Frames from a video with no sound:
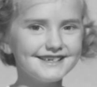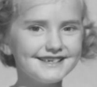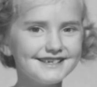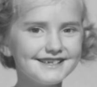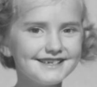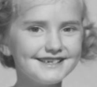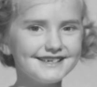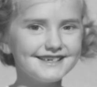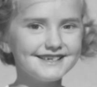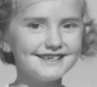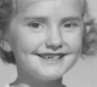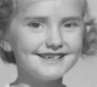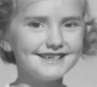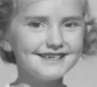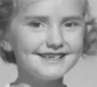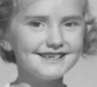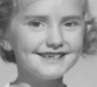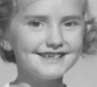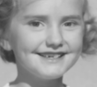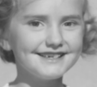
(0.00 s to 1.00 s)

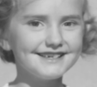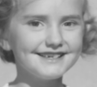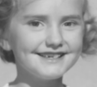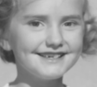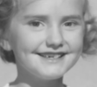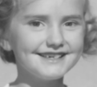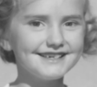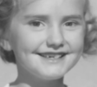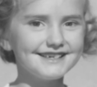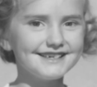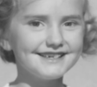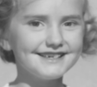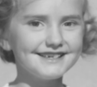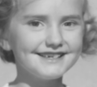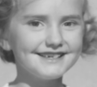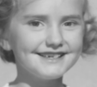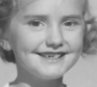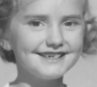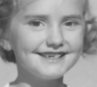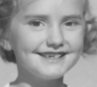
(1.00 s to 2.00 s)

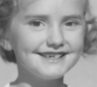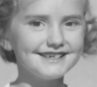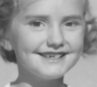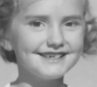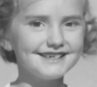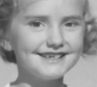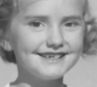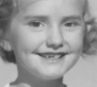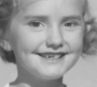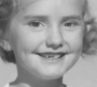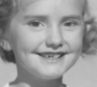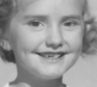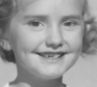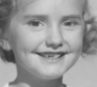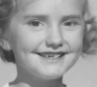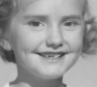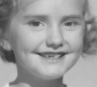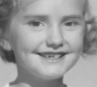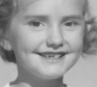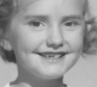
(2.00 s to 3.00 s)

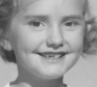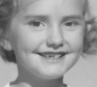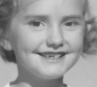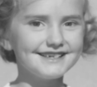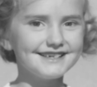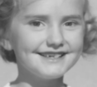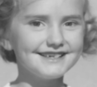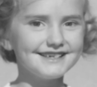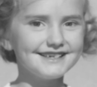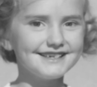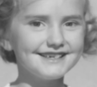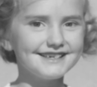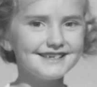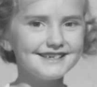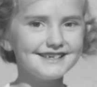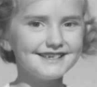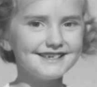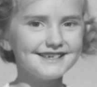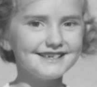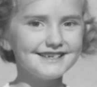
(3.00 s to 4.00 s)

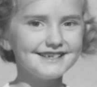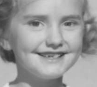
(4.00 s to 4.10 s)
The person shown says nothing.